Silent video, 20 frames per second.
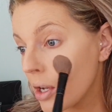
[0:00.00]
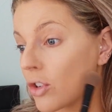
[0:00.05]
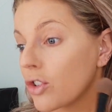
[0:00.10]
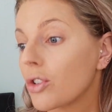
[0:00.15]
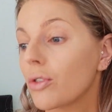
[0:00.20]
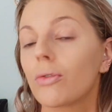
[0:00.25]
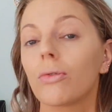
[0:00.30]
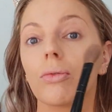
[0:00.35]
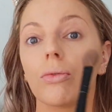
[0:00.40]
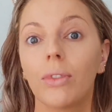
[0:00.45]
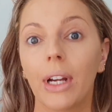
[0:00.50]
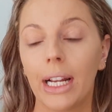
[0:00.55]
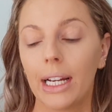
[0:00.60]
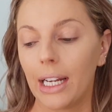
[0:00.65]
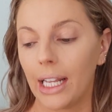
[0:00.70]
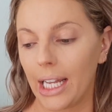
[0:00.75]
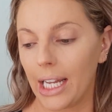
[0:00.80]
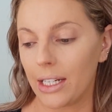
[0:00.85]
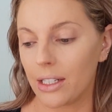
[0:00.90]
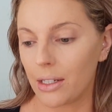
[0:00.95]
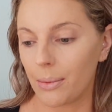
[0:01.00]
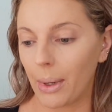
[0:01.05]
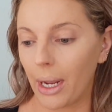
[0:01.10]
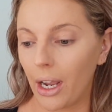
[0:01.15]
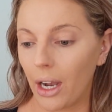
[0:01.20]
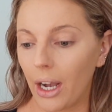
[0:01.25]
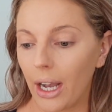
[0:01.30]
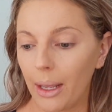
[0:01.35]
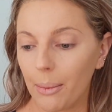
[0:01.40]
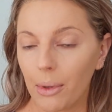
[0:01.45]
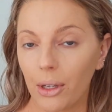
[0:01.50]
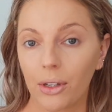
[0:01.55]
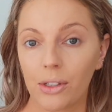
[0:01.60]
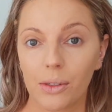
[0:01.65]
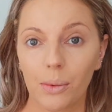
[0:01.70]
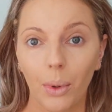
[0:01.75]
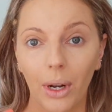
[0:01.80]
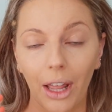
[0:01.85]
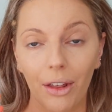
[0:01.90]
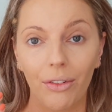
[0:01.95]
directly under my eye, because
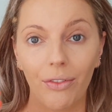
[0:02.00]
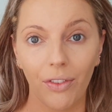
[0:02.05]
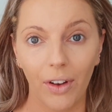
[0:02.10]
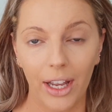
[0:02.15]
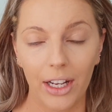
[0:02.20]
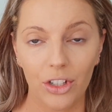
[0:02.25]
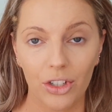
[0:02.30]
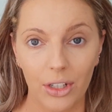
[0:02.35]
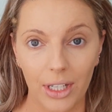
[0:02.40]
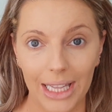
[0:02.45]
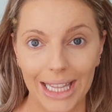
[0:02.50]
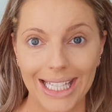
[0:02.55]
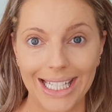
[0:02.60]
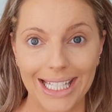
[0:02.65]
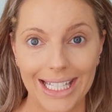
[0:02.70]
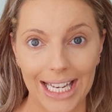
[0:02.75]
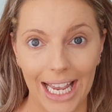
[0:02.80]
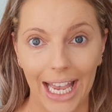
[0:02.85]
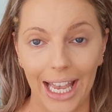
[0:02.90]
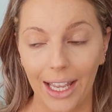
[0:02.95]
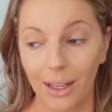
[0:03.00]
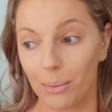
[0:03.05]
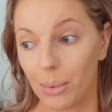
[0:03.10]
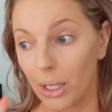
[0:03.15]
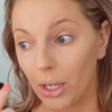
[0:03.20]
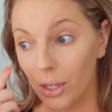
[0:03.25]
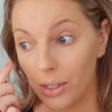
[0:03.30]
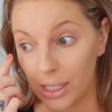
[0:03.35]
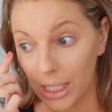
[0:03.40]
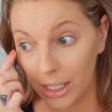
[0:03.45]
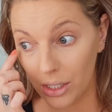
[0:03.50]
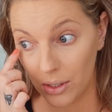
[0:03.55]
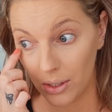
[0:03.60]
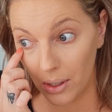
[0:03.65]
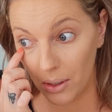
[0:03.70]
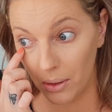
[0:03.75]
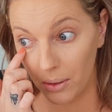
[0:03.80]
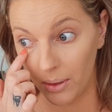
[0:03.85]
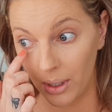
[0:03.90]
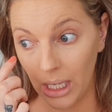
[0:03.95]
what I find during the day, because I
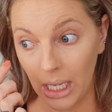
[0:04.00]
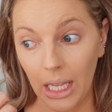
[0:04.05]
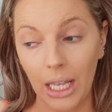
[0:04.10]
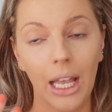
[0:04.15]
do